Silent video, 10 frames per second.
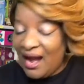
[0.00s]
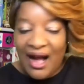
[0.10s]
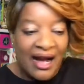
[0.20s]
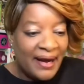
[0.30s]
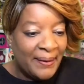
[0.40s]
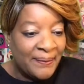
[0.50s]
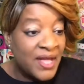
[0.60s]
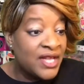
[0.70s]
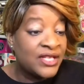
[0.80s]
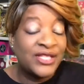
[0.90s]
um,
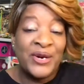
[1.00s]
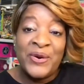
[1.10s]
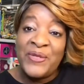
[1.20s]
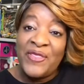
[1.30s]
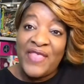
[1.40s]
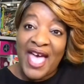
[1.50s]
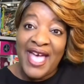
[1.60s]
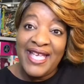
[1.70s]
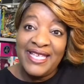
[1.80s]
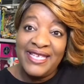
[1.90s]
so
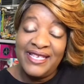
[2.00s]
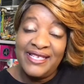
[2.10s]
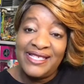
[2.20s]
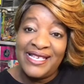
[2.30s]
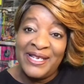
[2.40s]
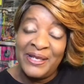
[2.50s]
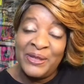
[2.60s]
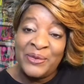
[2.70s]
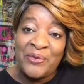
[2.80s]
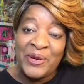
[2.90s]
that is it
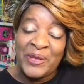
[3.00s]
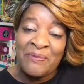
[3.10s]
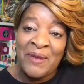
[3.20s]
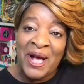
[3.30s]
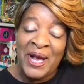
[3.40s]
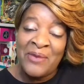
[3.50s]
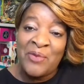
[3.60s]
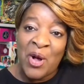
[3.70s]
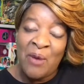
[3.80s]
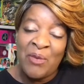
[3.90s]
with my
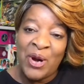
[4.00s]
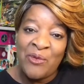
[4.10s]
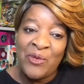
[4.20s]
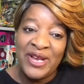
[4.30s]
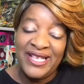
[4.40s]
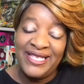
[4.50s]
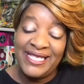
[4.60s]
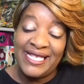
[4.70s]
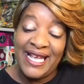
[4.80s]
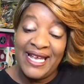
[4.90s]
Walmart
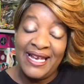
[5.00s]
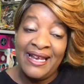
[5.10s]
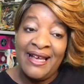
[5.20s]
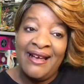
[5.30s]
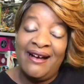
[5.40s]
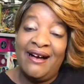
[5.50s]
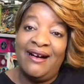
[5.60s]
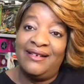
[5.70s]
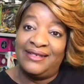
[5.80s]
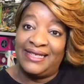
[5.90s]
Wednesday,
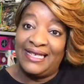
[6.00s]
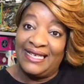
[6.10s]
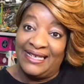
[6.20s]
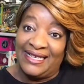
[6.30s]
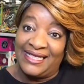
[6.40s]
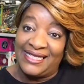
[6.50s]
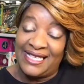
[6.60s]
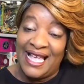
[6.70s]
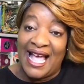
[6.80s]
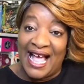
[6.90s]
unless
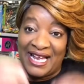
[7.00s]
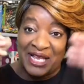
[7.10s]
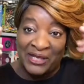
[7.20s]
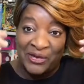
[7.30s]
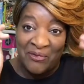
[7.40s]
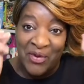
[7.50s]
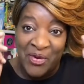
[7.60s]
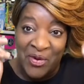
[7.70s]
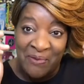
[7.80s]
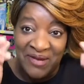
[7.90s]
I get some
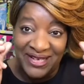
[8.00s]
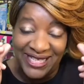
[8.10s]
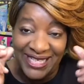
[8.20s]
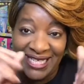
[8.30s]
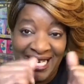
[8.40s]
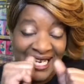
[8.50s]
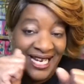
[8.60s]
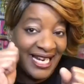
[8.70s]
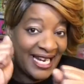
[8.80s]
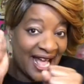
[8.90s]
more money
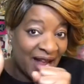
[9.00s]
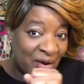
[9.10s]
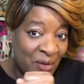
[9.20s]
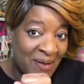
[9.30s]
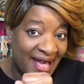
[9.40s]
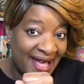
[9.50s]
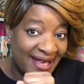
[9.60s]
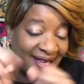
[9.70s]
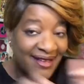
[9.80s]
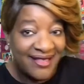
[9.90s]
and I go
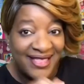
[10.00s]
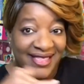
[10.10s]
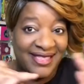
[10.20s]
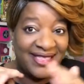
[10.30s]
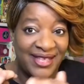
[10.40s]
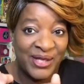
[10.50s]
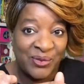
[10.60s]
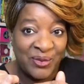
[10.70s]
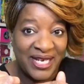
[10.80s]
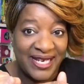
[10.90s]
back this
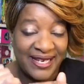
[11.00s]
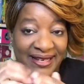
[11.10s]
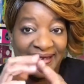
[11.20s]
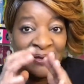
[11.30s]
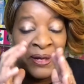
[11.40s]
weekend.